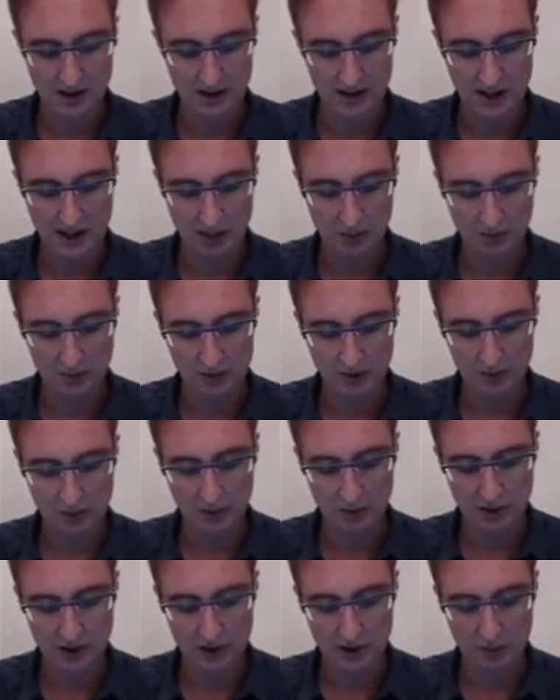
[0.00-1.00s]
Now we've got to
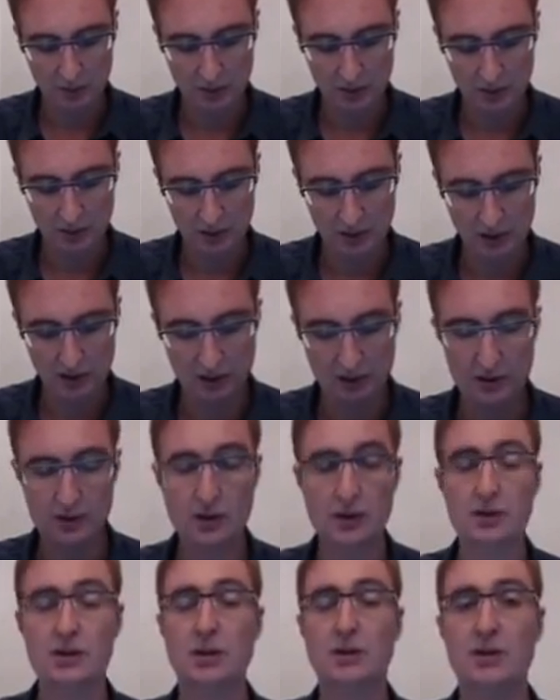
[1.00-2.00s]
work out what to, and
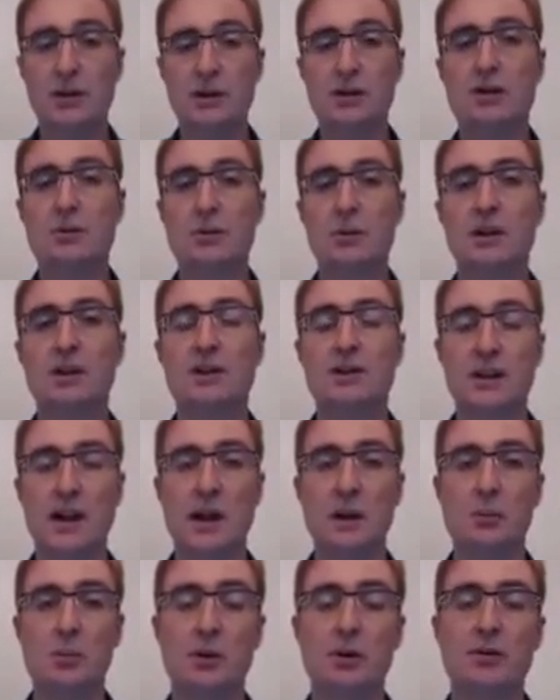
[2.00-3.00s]
so this is when the
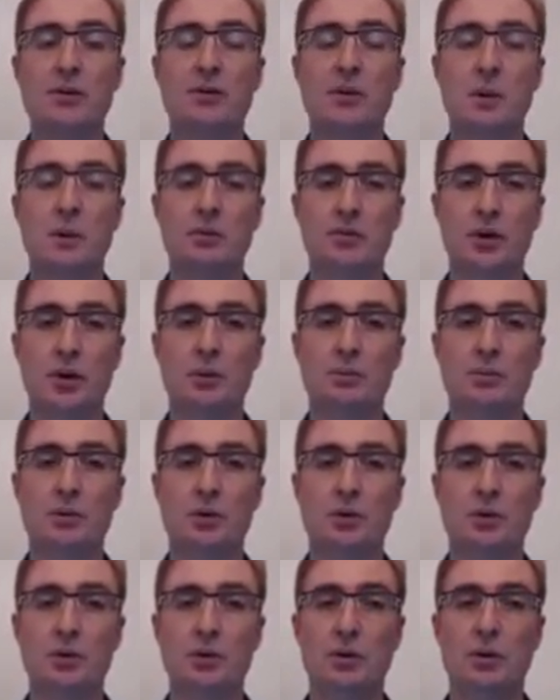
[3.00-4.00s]
samples from the VoIP
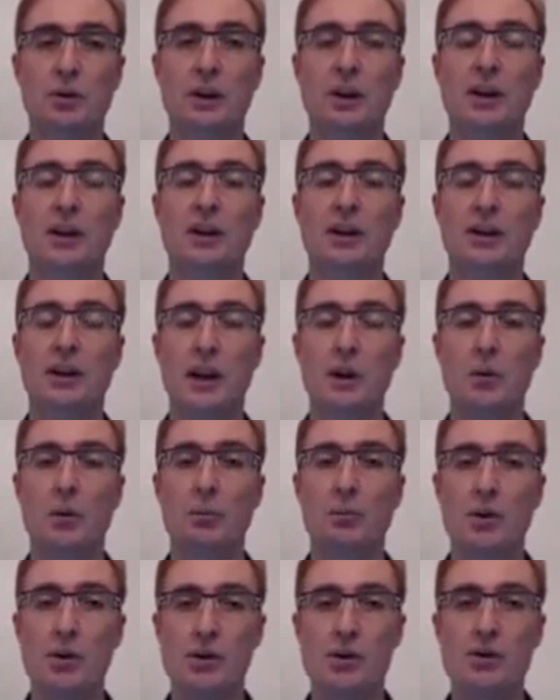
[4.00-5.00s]
call, they were
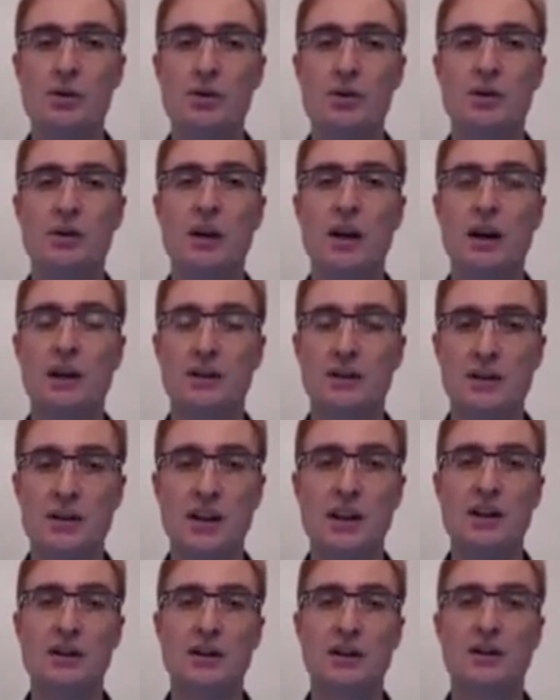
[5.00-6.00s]
produced and
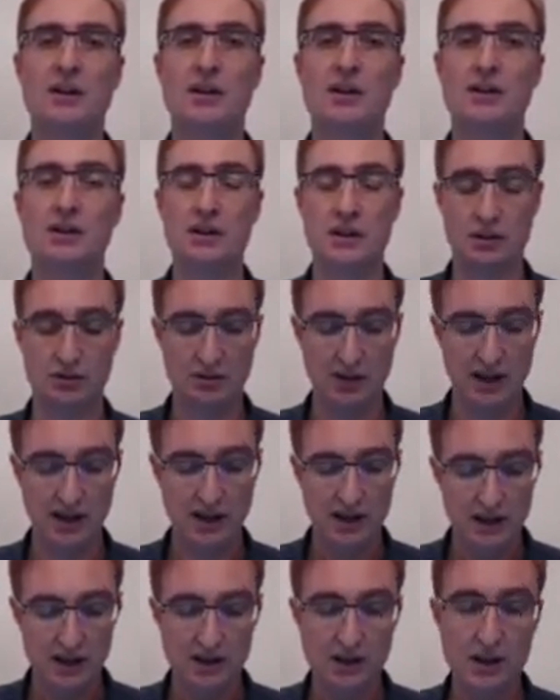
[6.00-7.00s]
sent at a constant rate.